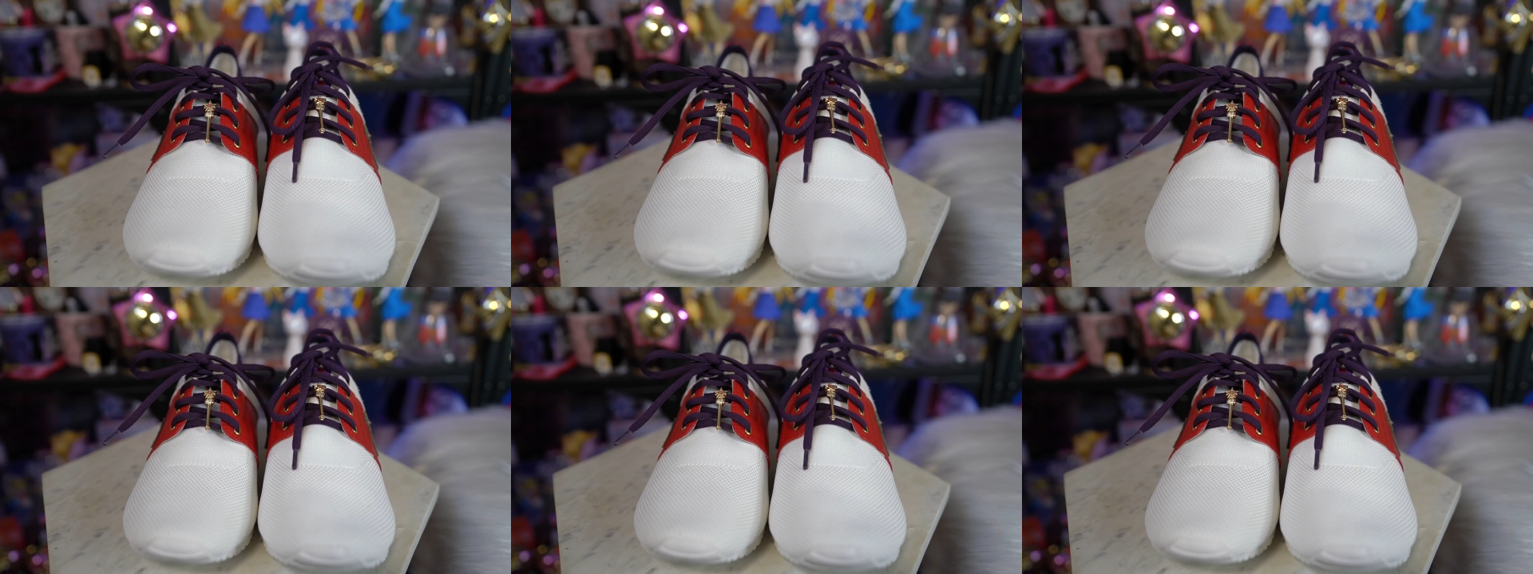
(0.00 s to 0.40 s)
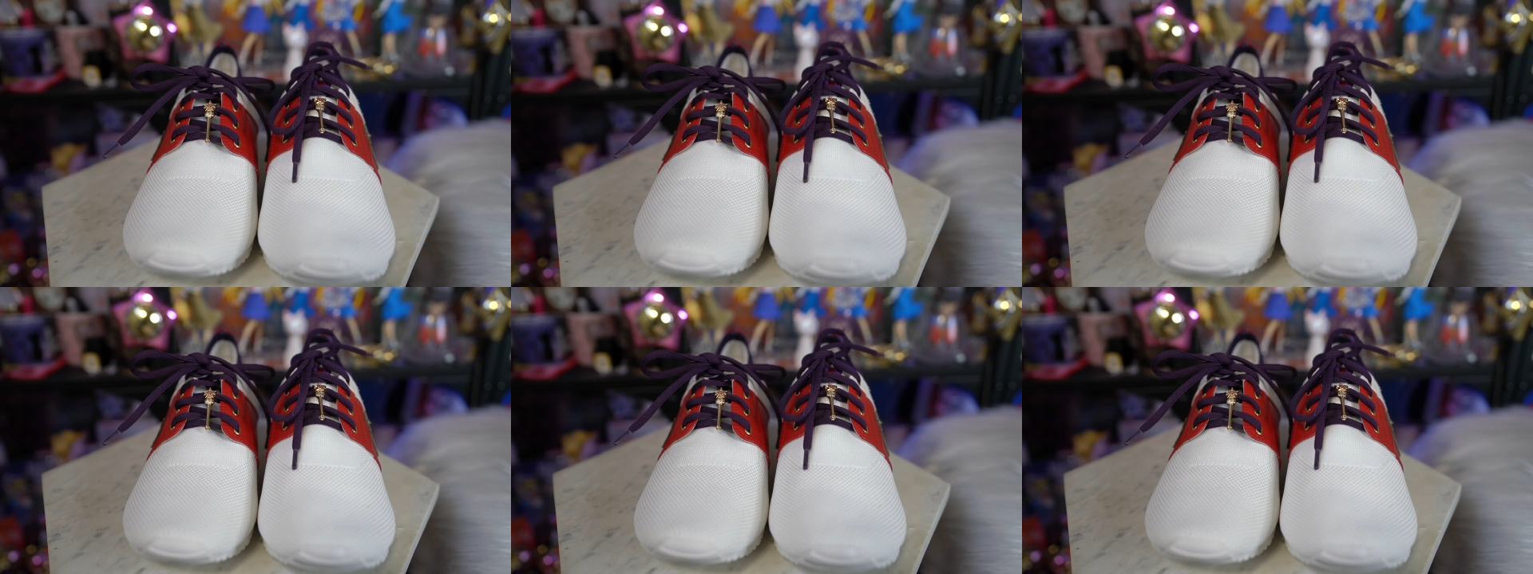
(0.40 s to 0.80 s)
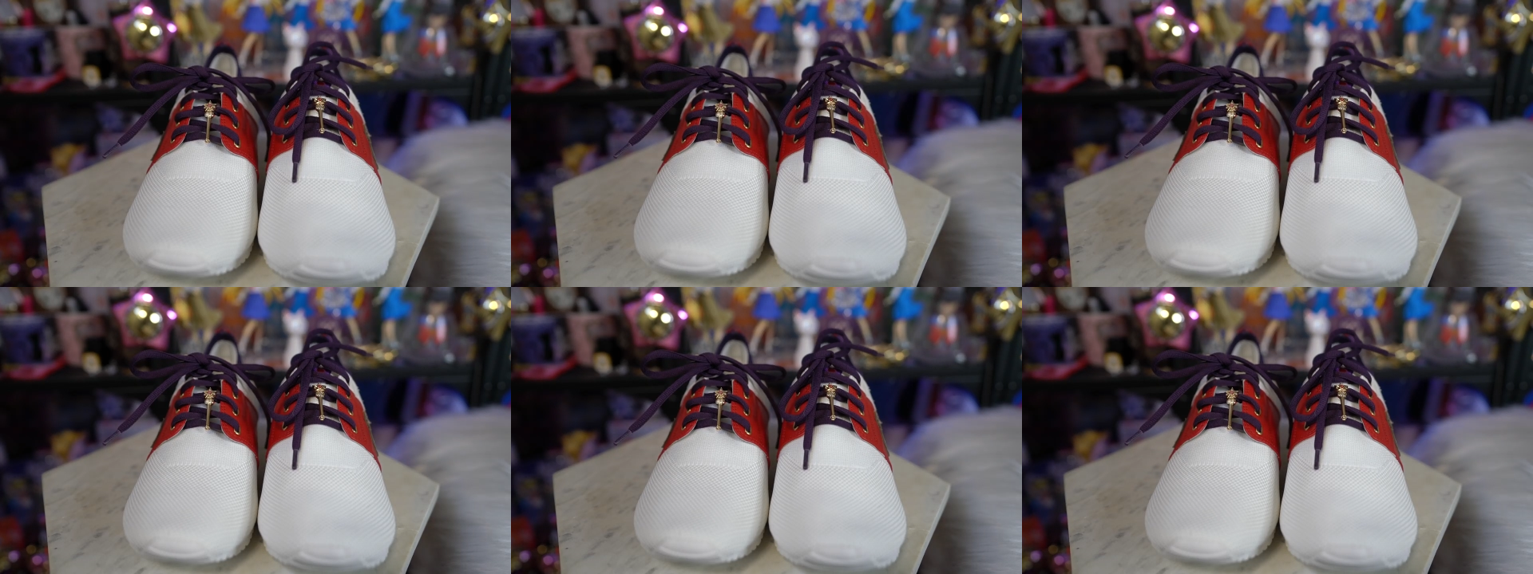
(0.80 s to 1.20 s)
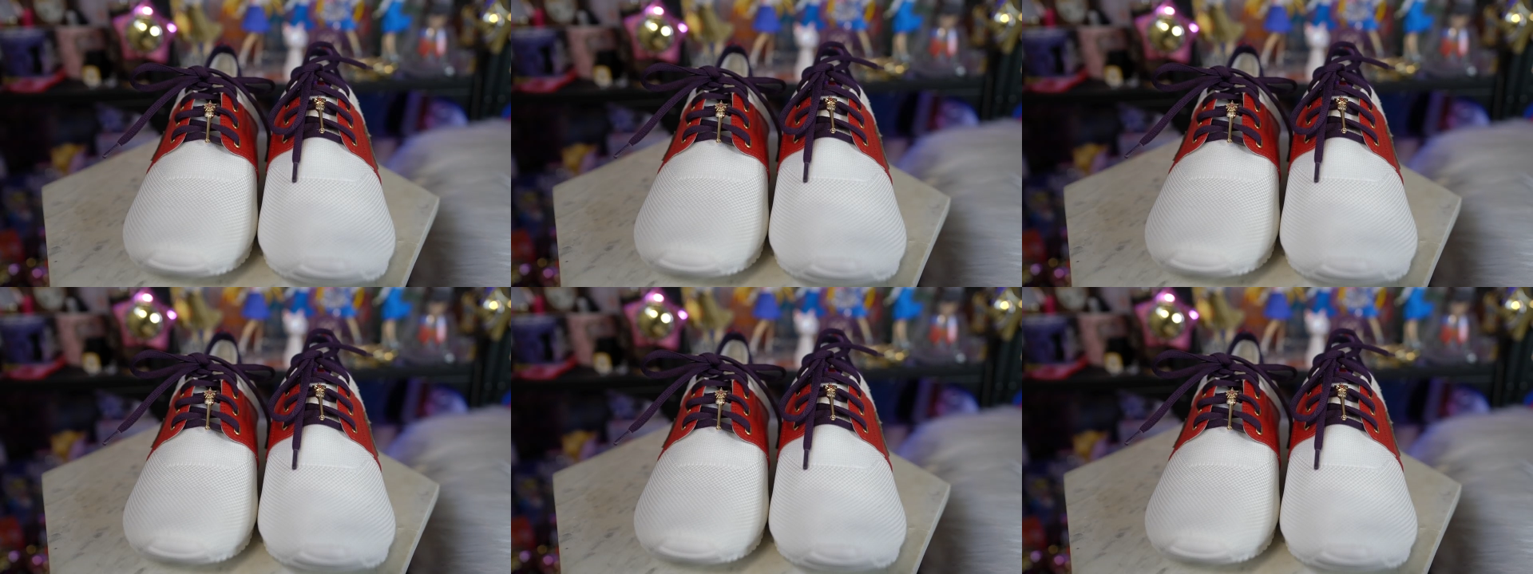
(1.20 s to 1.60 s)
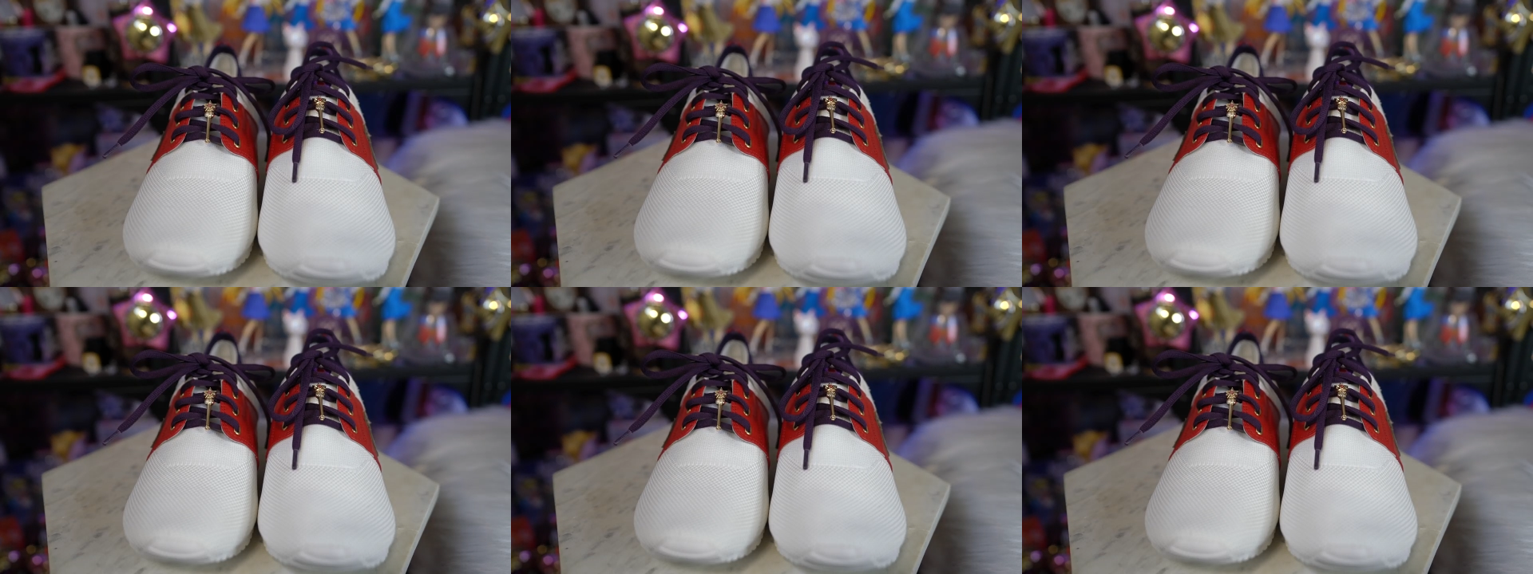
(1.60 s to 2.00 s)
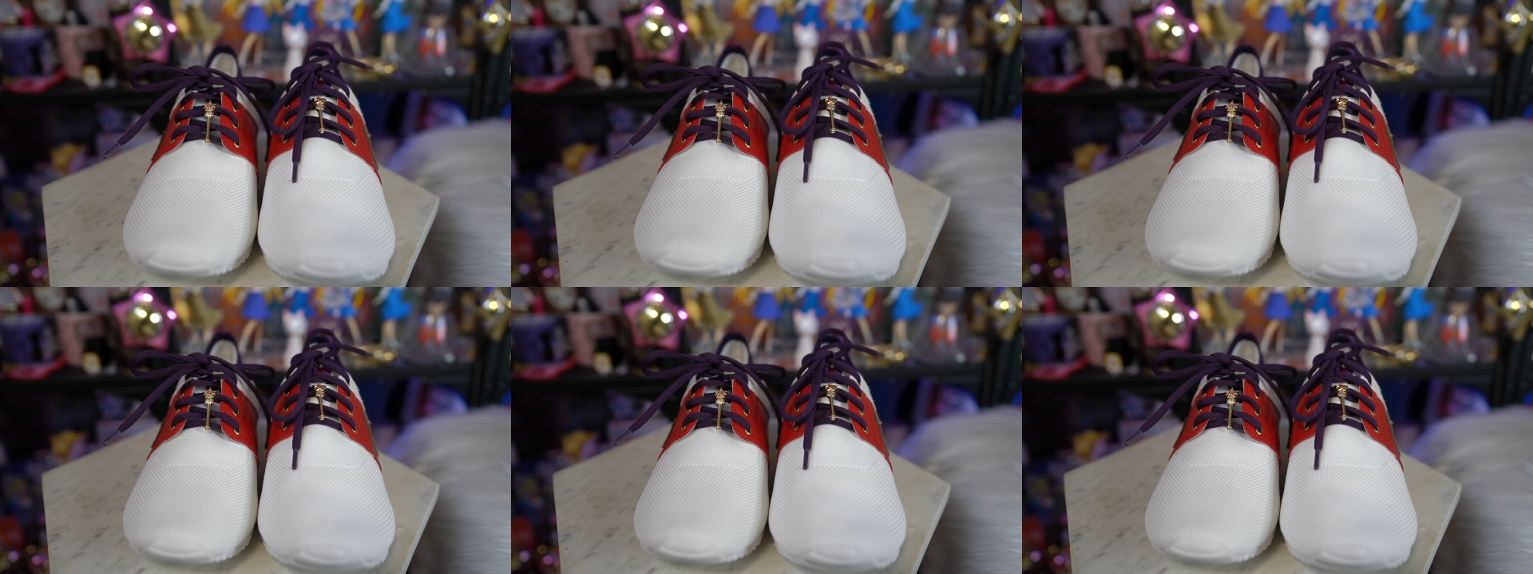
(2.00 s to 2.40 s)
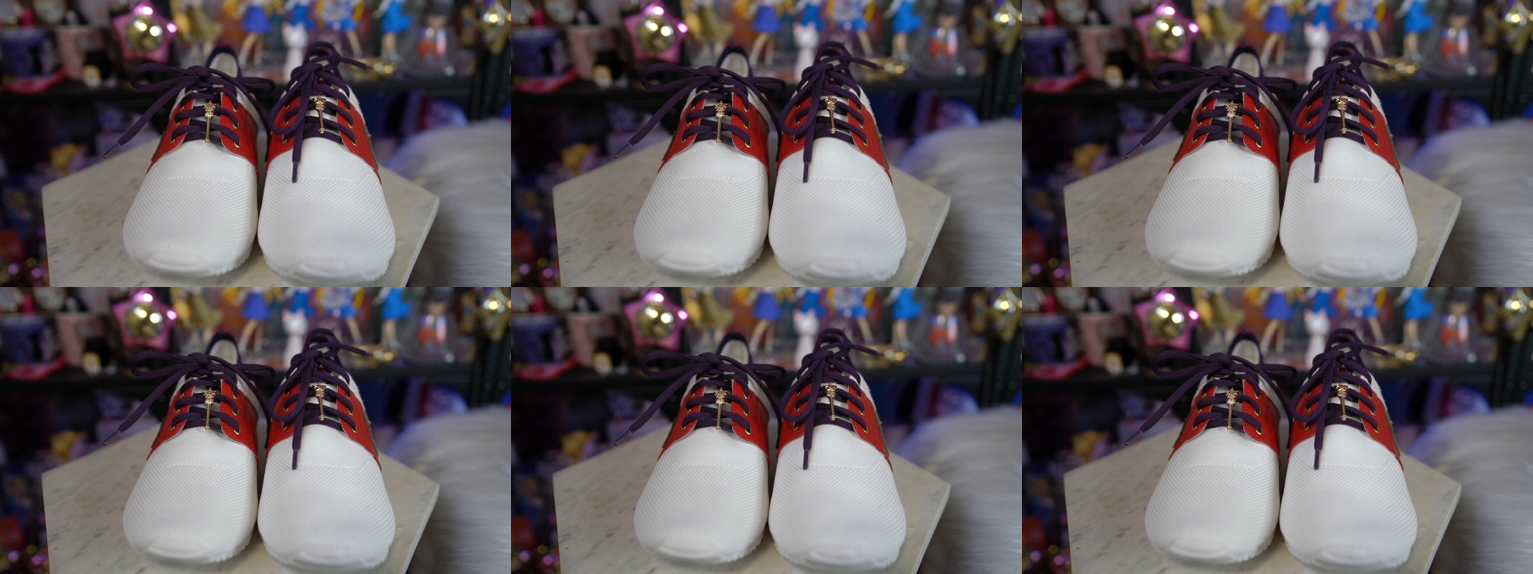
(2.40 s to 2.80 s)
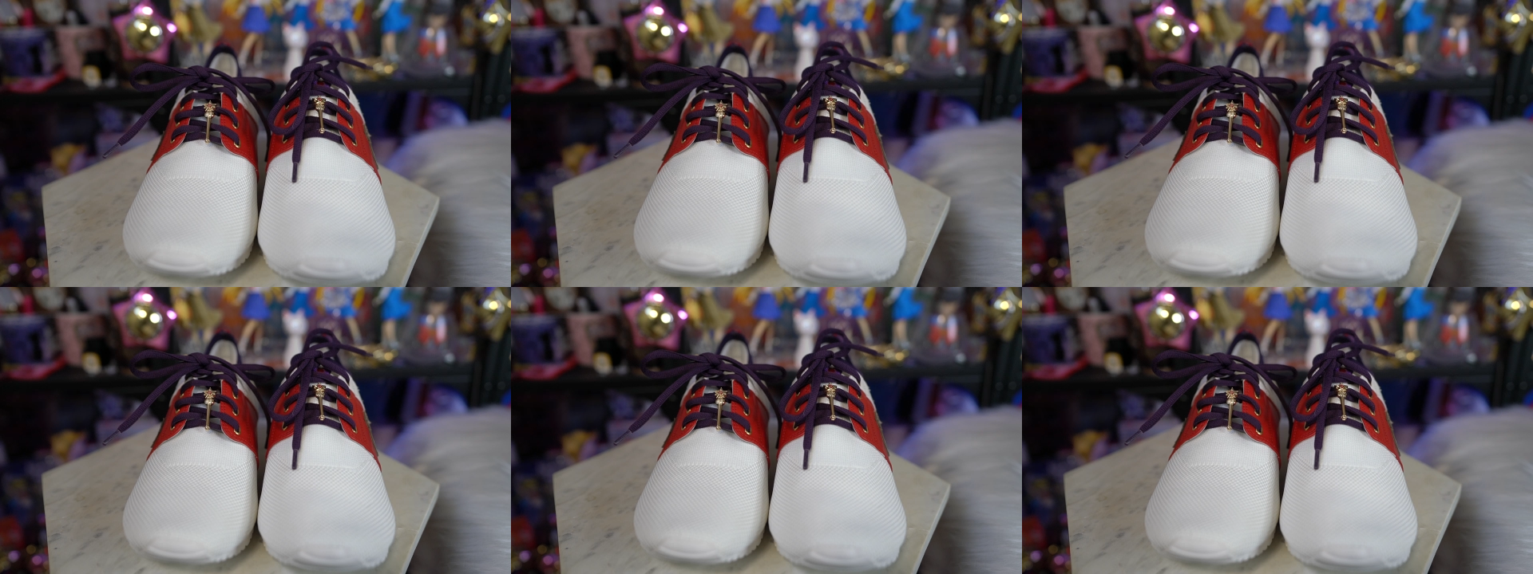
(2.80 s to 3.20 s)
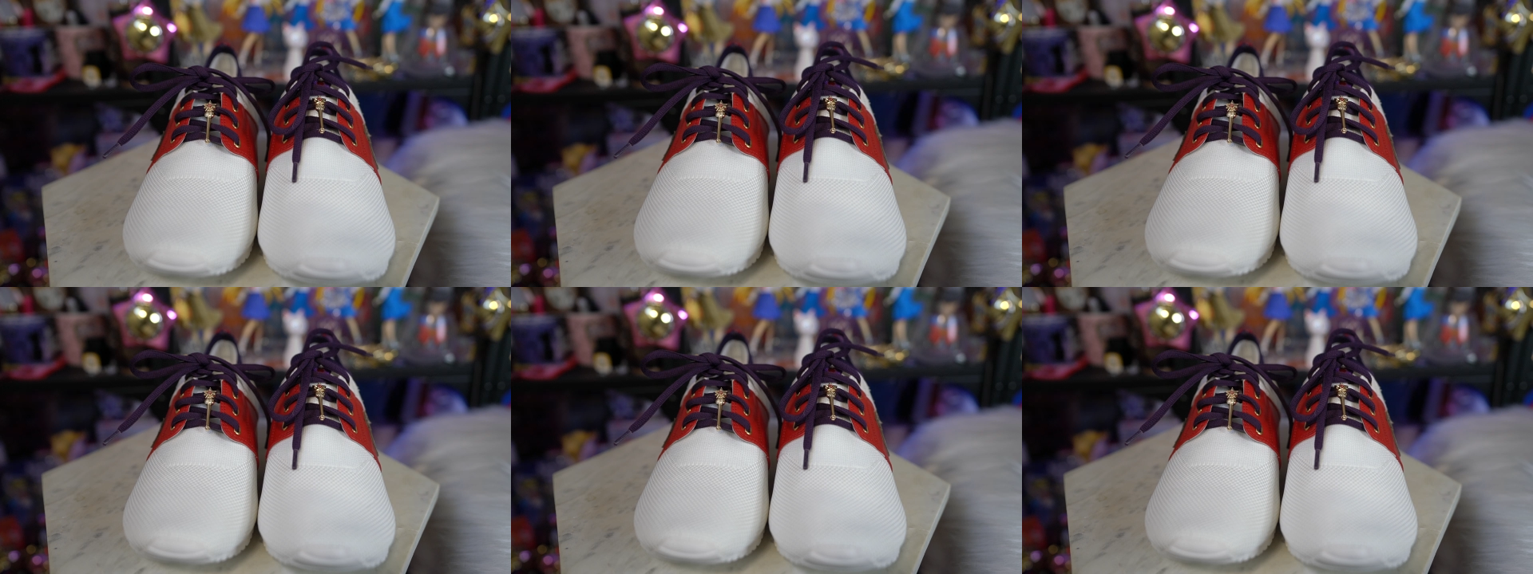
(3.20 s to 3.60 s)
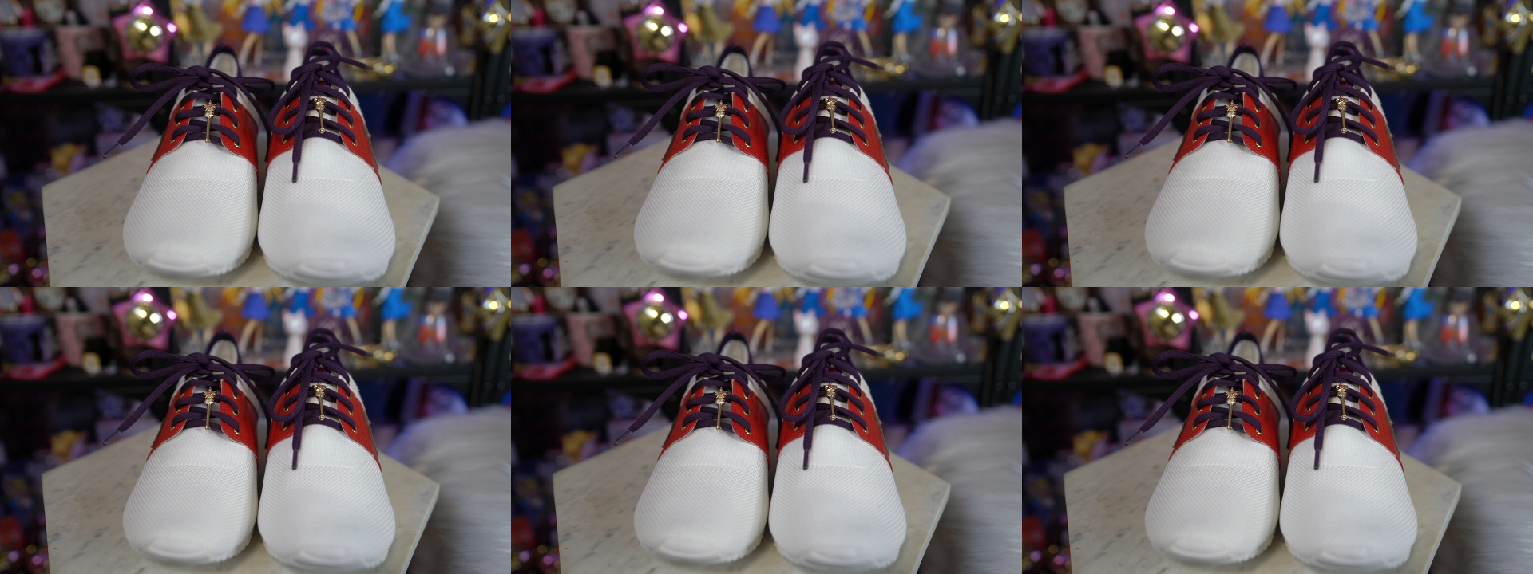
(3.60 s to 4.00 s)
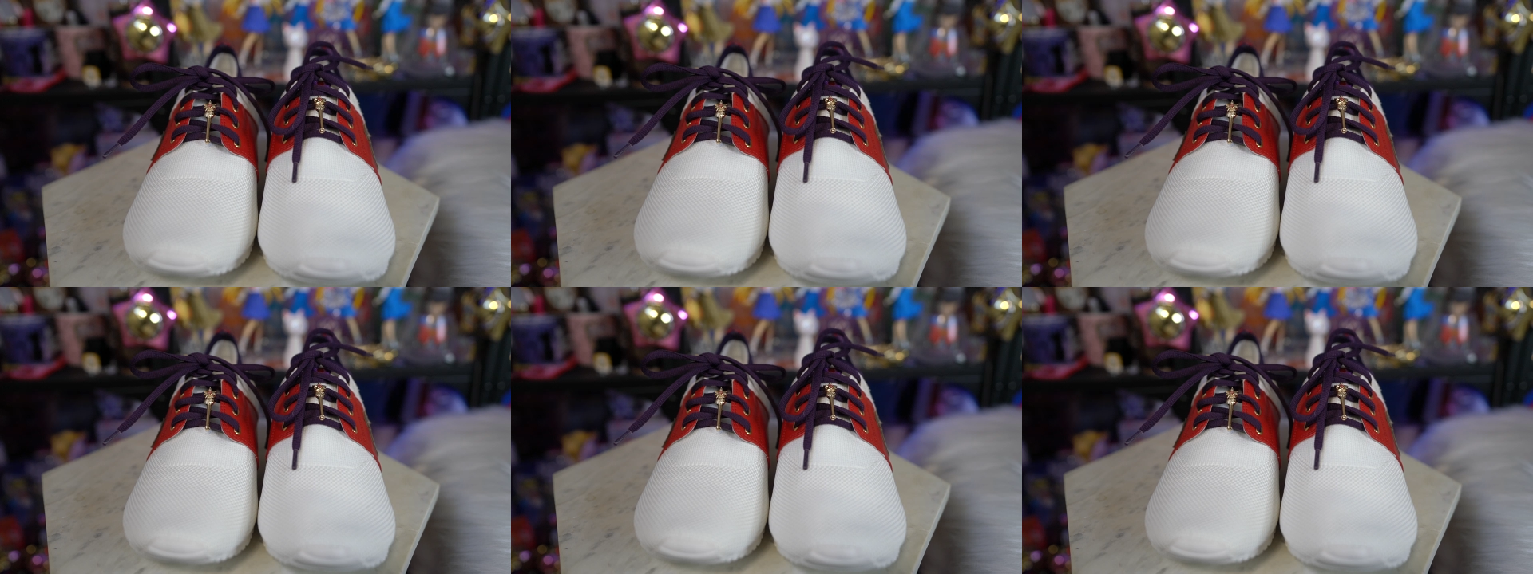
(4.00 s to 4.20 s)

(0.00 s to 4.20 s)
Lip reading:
Nobody's mouth can be seen.